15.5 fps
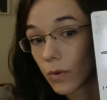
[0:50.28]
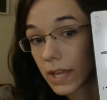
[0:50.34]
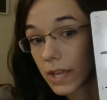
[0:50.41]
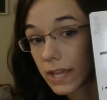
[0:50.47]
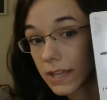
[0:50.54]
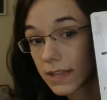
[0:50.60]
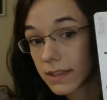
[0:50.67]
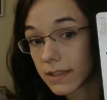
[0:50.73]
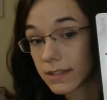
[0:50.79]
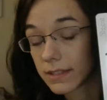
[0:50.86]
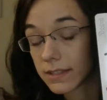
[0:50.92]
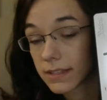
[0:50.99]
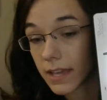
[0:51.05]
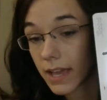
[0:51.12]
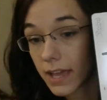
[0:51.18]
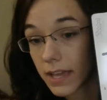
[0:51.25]
in
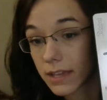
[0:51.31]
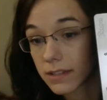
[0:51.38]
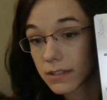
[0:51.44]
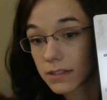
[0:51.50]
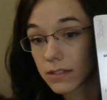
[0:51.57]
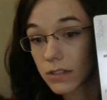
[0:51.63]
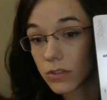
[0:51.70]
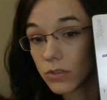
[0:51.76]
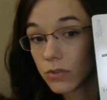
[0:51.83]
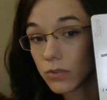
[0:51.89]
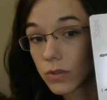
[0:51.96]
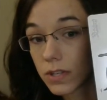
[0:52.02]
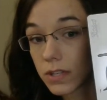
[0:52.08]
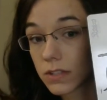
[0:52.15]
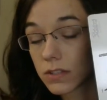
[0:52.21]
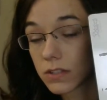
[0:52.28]
this case, you
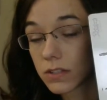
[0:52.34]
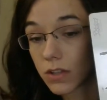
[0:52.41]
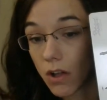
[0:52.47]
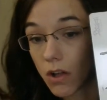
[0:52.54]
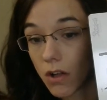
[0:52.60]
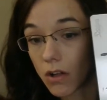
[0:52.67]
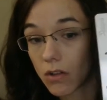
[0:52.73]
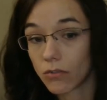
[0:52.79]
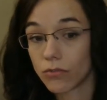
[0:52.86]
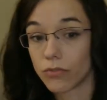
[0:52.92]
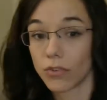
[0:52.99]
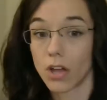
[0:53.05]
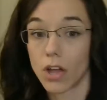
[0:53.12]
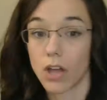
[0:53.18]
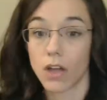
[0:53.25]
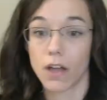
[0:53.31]
can solve
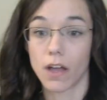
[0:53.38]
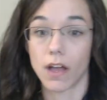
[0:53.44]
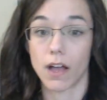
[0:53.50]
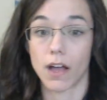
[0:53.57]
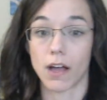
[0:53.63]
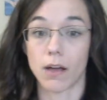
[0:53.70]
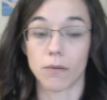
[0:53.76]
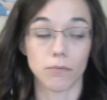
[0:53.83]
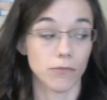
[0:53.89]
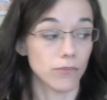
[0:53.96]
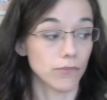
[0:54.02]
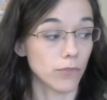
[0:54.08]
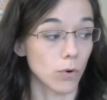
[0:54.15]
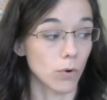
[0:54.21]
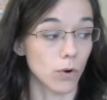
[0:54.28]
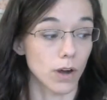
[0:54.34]

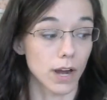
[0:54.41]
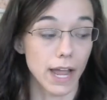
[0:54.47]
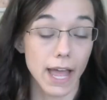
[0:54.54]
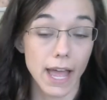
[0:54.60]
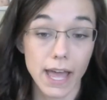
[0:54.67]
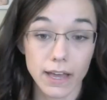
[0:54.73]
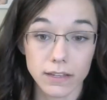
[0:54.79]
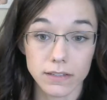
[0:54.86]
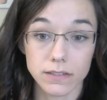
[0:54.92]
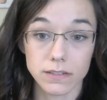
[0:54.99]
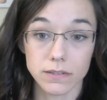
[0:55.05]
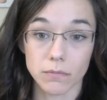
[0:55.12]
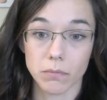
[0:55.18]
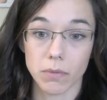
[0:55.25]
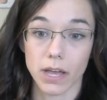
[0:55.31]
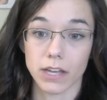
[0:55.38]
for x
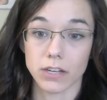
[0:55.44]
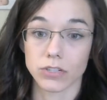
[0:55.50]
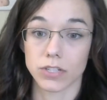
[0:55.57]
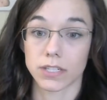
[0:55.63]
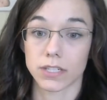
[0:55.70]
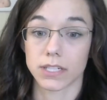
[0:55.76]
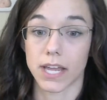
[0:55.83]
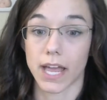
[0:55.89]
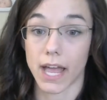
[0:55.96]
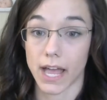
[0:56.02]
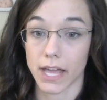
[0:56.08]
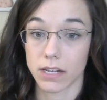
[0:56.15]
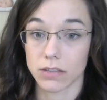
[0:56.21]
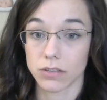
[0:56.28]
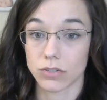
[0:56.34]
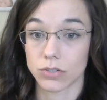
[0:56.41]
by just
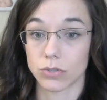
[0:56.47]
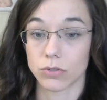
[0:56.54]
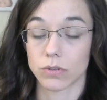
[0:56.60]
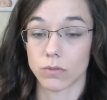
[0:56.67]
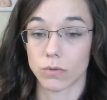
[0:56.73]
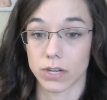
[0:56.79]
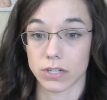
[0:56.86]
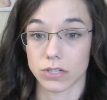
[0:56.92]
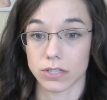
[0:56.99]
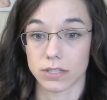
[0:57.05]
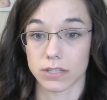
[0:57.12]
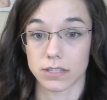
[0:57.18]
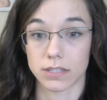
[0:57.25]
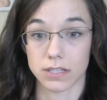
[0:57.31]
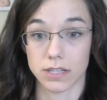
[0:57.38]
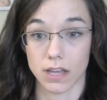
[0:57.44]
adding the two
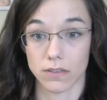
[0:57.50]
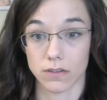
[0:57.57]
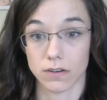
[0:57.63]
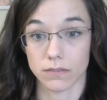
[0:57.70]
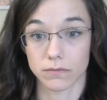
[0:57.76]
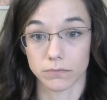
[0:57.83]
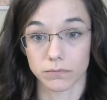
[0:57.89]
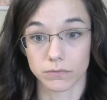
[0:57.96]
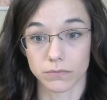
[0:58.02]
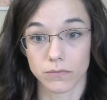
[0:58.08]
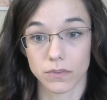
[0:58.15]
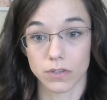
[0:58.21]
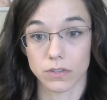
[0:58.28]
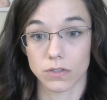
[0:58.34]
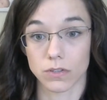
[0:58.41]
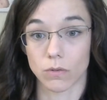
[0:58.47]
equations together.
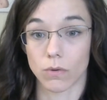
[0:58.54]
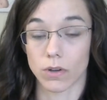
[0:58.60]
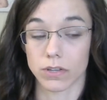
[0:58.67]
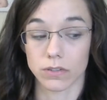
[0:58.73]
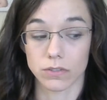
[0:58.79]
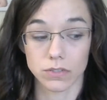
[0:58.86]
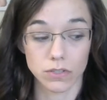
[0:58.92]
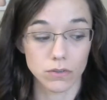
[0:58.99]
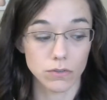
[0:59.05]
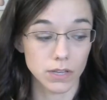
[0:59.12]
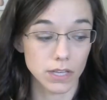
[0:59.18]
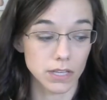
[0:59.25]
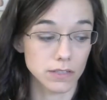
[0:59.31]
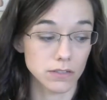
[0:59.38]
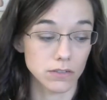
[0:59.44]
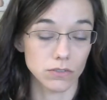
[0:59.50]
So what you'll do
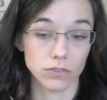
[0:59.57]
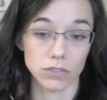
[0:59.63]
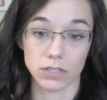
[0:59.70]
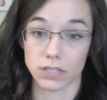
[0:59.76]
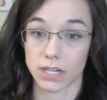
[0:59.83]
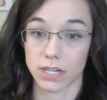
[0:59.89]
is you'll just